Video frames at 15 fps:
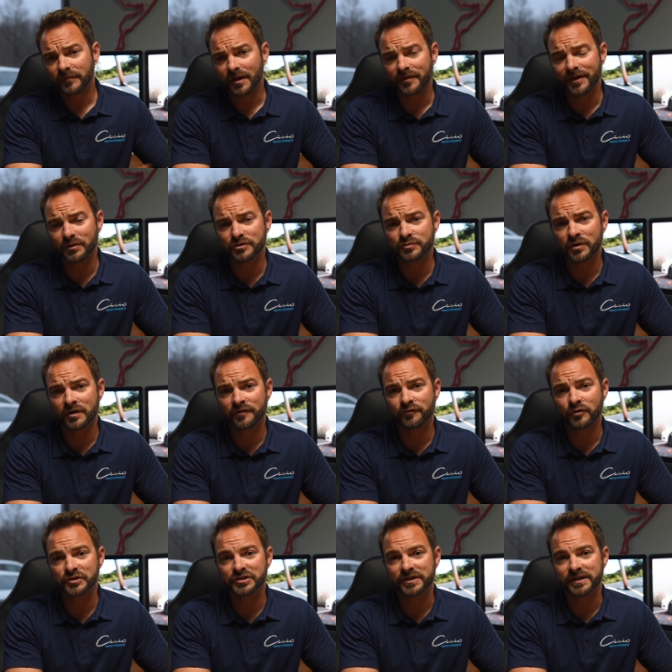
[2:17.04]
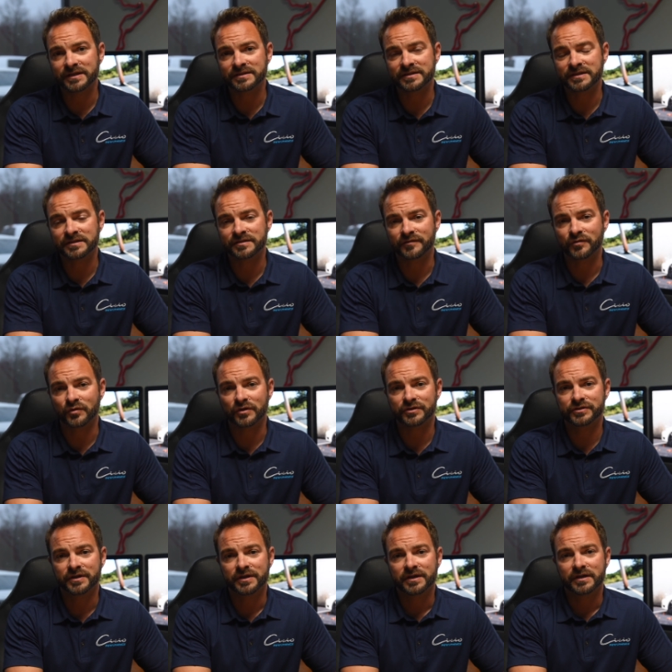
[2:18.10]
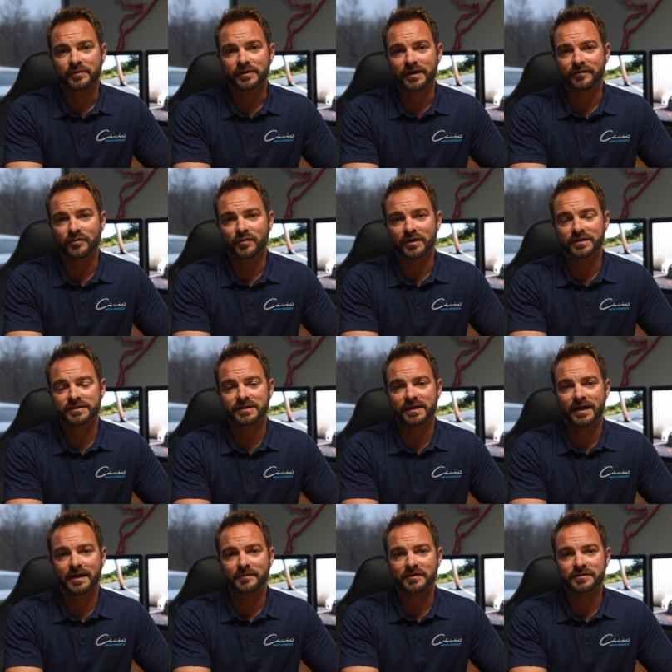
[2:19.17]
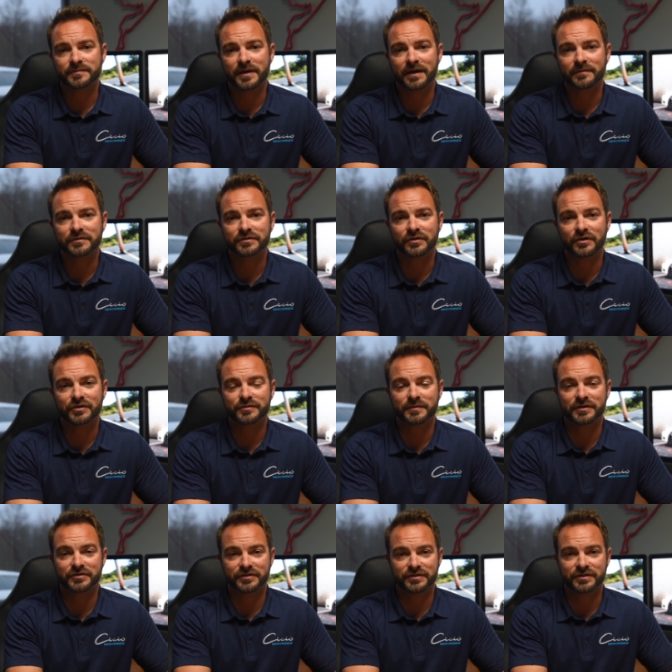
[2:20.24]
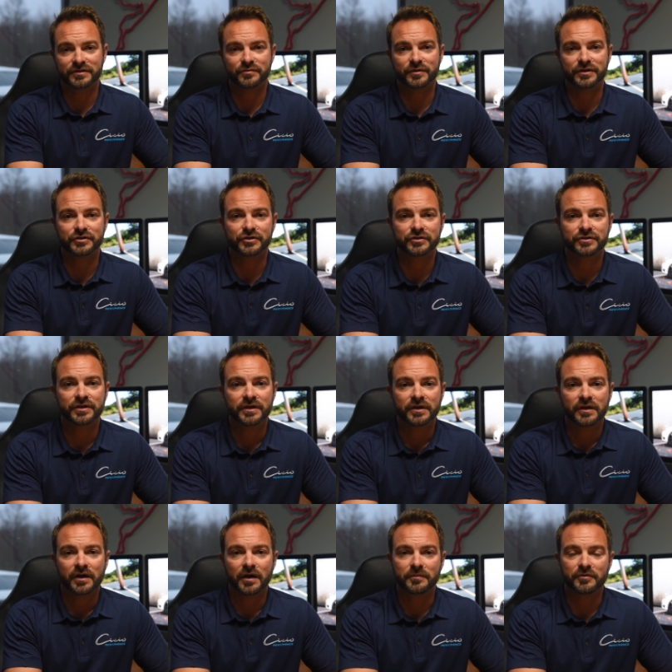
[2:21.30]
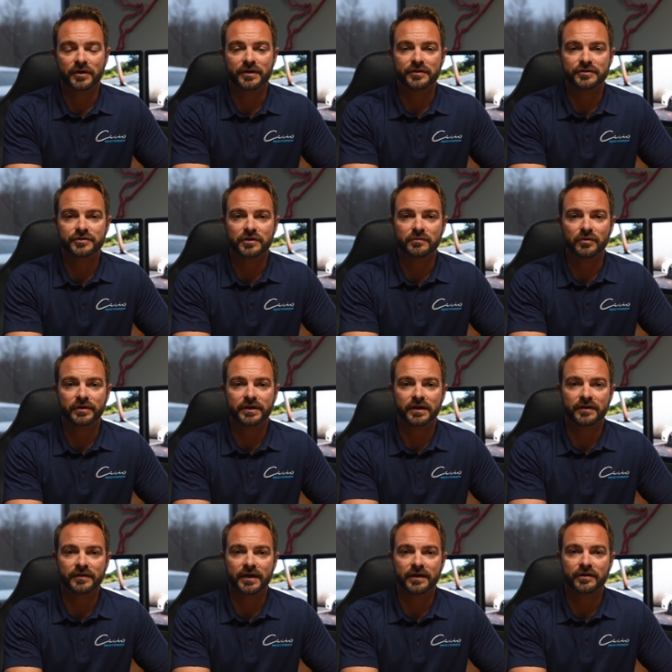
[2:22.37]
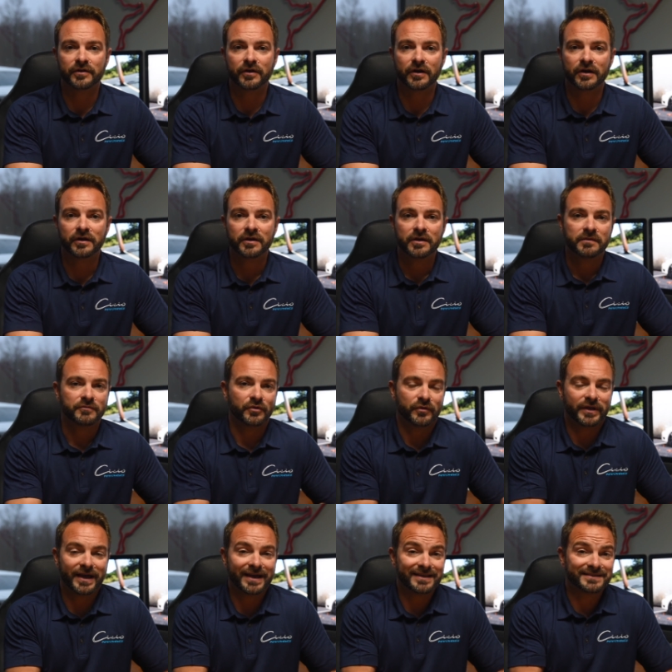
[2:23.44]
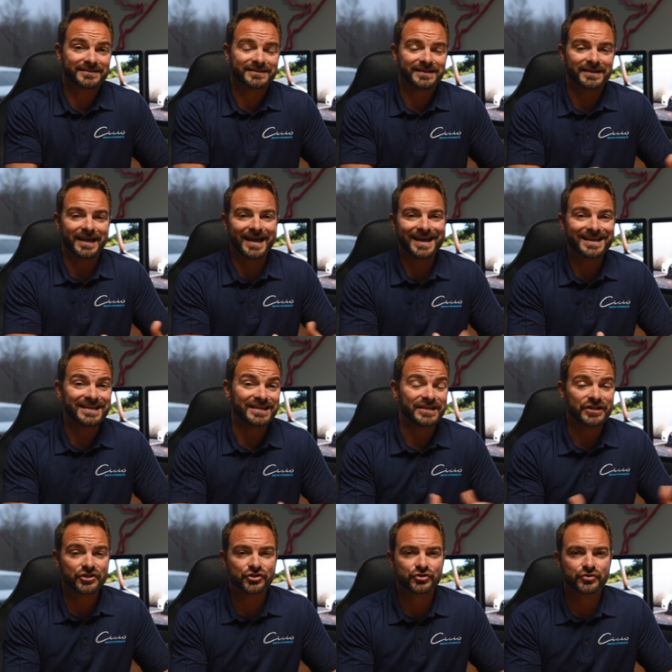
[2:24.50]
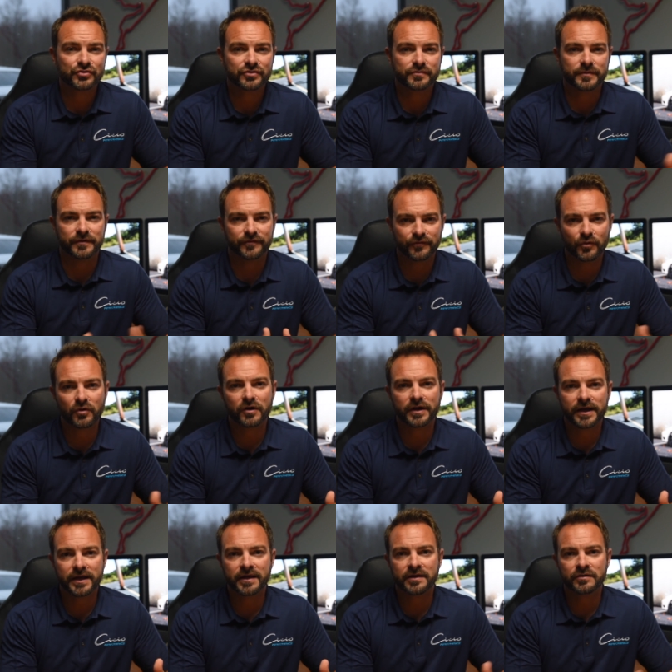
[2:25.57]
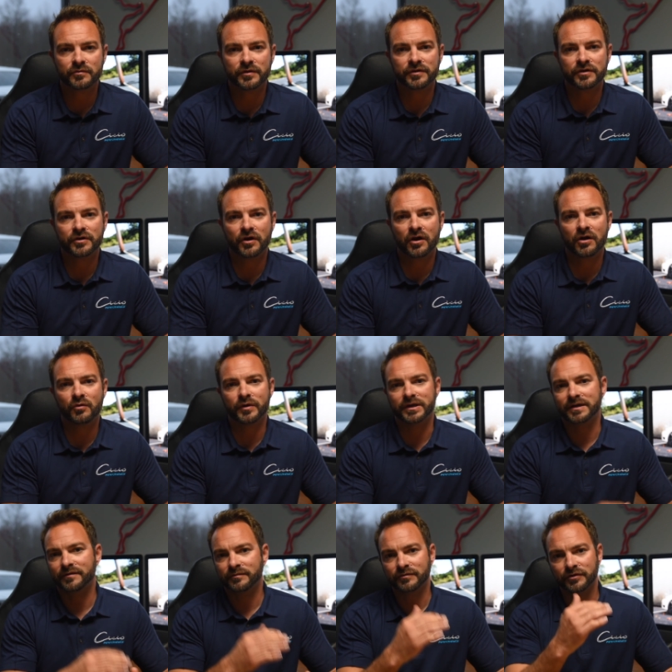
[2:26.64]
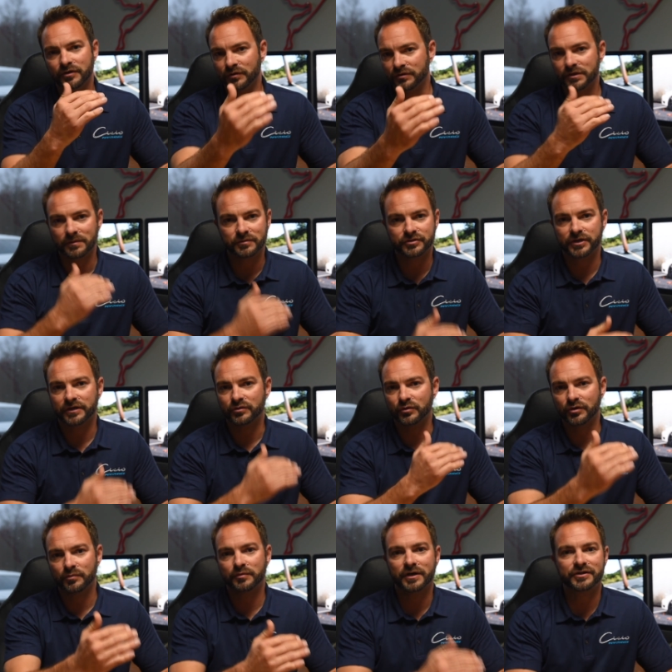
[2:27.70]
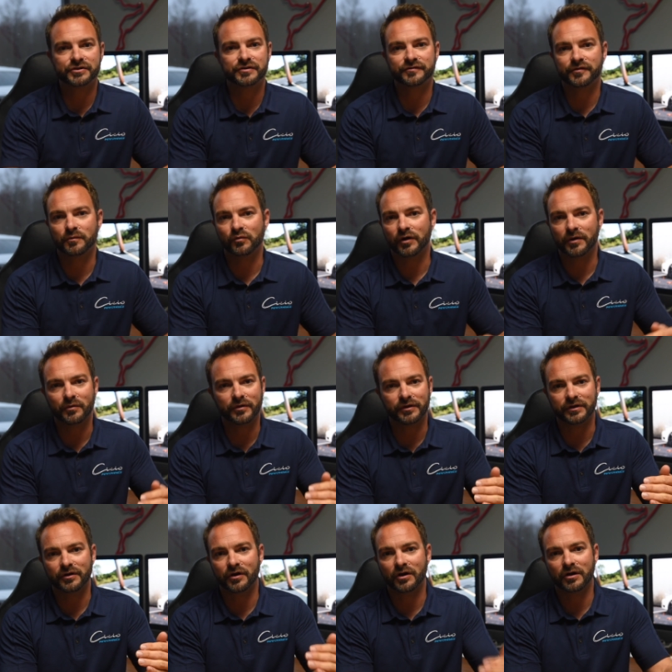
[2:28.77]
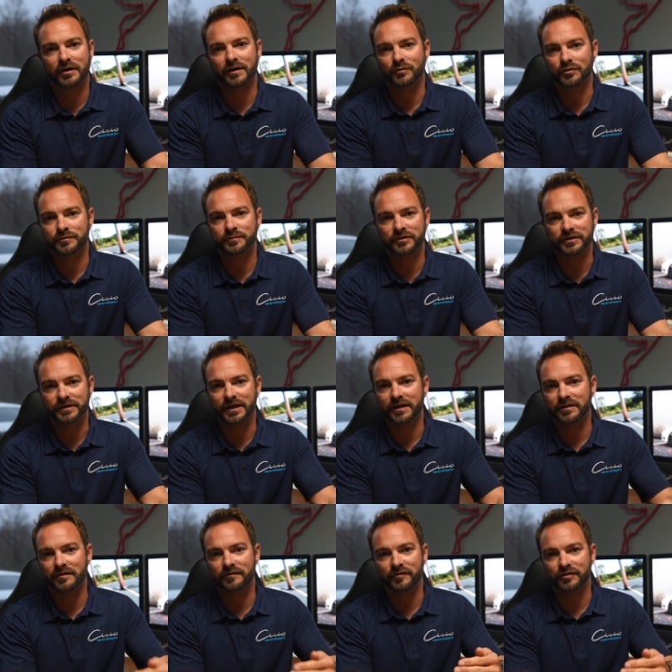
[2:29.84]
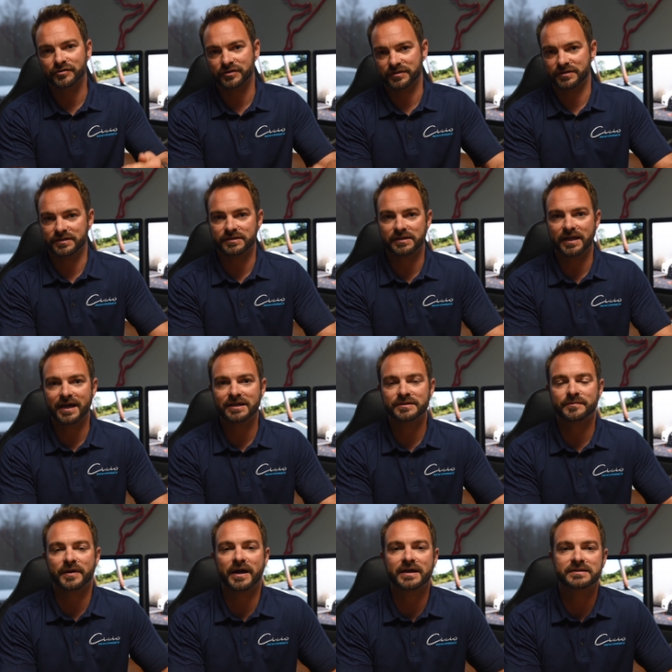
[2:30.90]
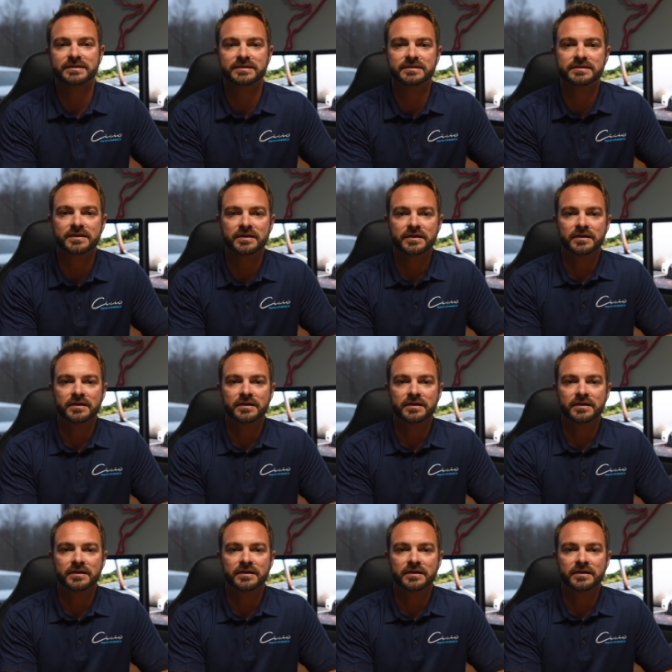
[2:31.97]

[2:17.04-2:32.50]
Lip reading: that was one unfortunate incident. Of course, we never want to see that happen to Spackman's car, especially since we had just upgraded the turbo kit on that car. But we hadn't seen any issues beforehand with the car. We double checked oil pressures from right when the car was put together versus its last passes